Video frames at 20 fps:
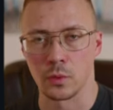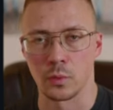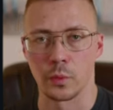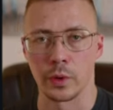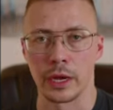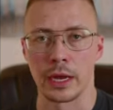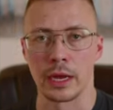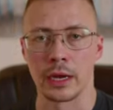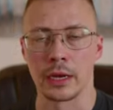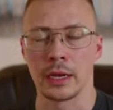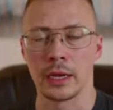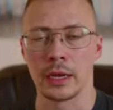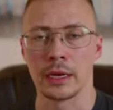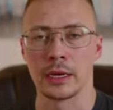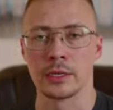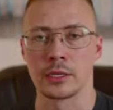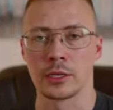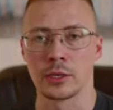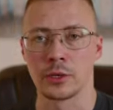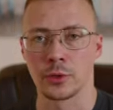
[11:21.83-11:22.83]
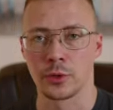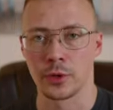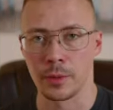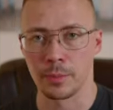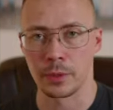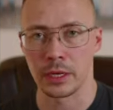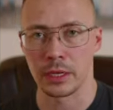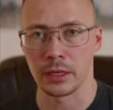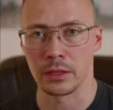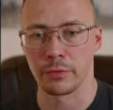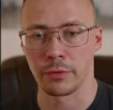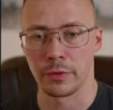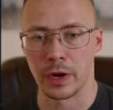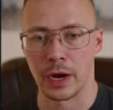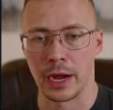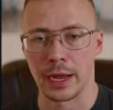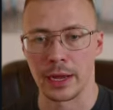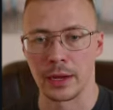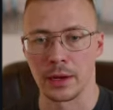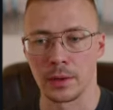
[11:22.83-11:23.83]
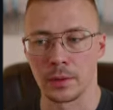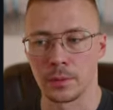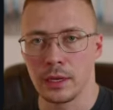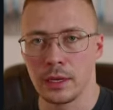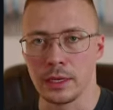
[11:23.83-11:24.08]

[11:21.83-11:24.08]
when it is encrypting the file.